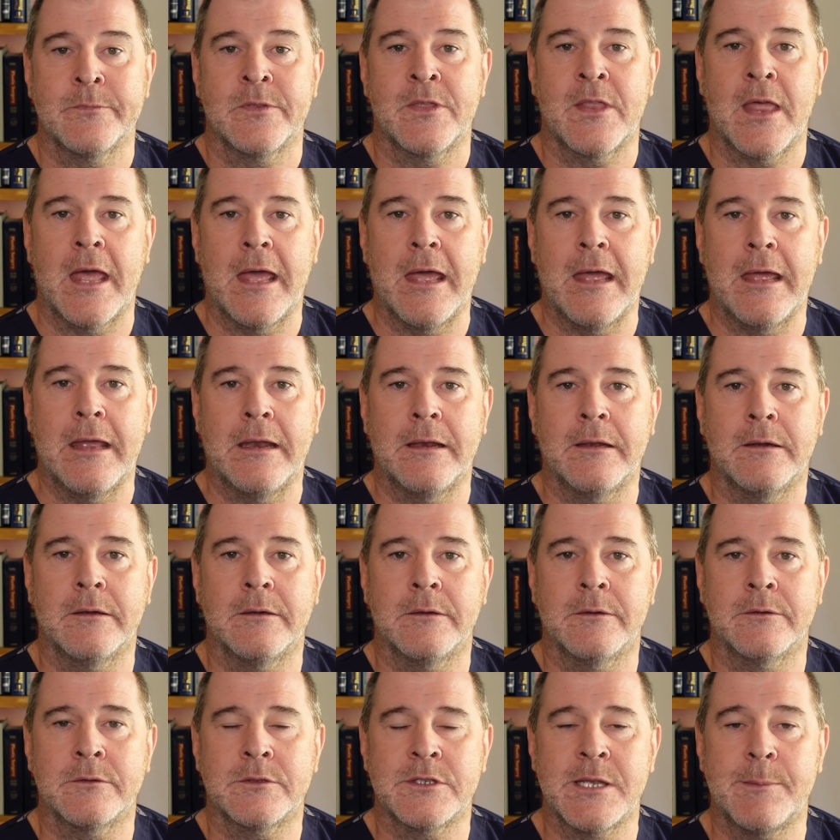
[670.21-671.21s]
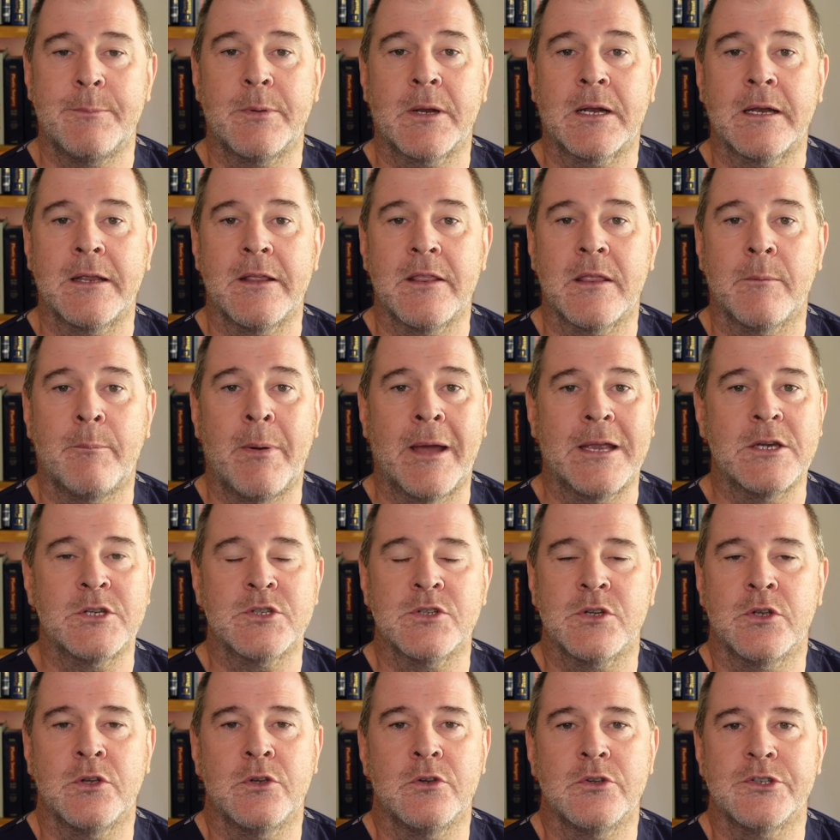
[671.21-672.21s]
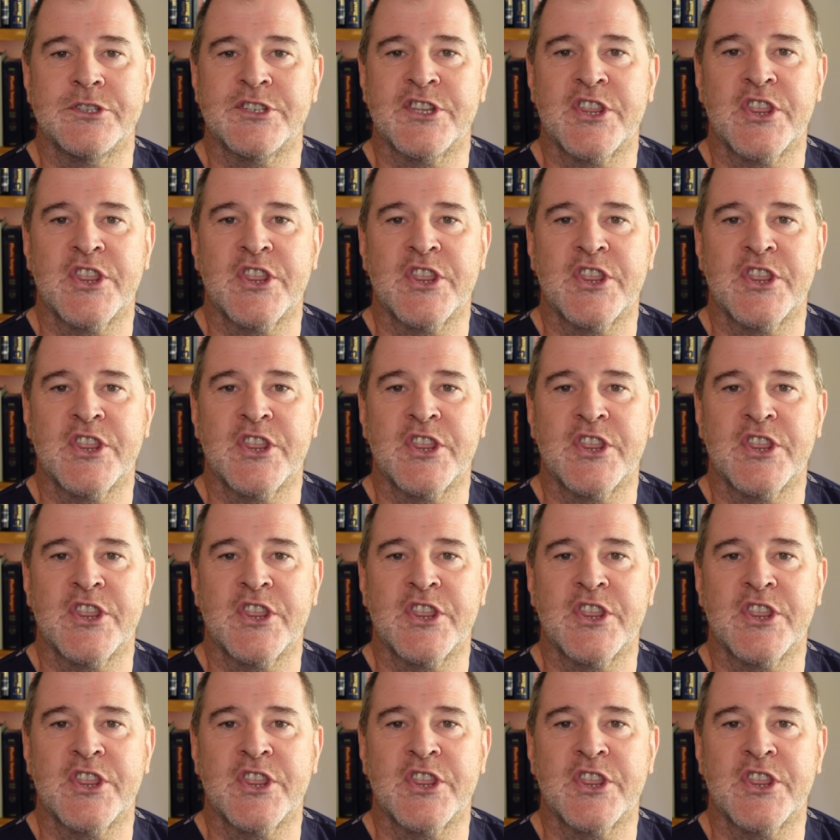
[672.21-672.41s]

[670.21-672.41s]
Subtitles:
then typically the patient who's